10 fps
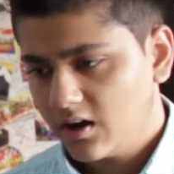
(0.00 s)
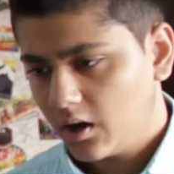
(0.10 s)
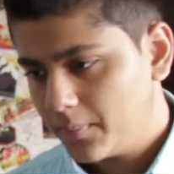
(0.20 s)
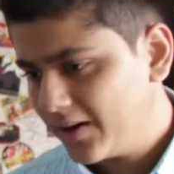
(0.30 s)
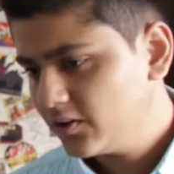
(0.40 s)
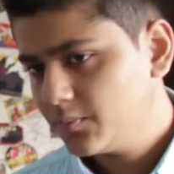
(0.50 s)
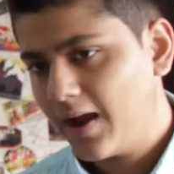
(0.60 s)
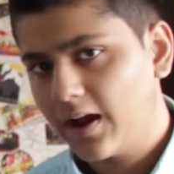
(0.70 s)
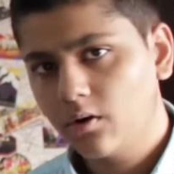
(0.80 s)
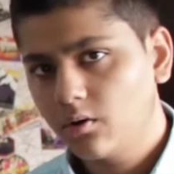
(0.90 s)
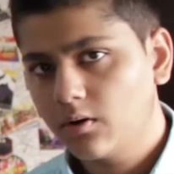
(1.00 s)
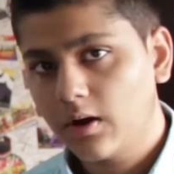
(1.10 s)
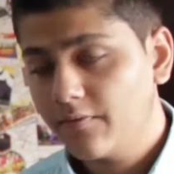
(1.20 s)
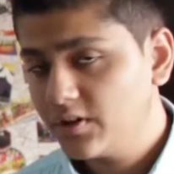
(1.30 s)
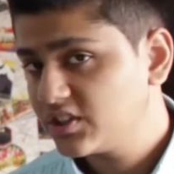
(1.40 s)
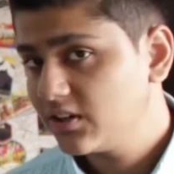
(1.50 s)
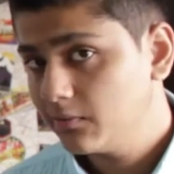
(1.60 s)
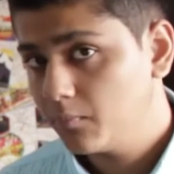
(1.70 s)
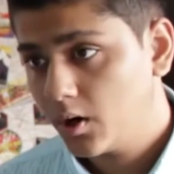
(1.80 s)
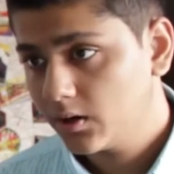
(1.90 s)
Now bear with me, I don't know every
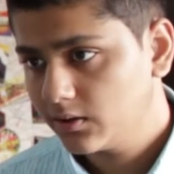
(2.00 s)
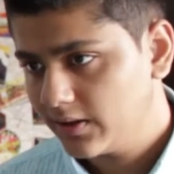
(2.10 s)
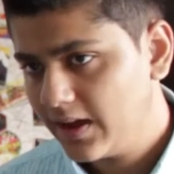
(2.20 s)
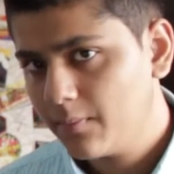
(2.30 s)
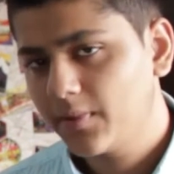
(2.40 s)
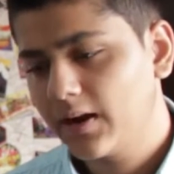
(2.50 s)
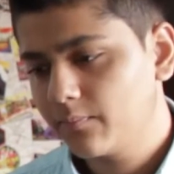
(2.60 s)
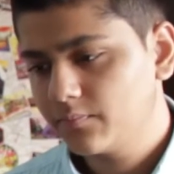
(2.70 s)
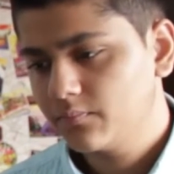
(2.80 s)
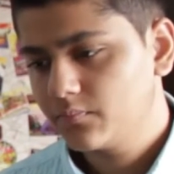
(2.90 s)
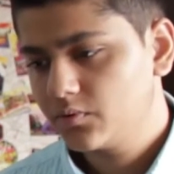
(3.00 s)
single model name, but I'm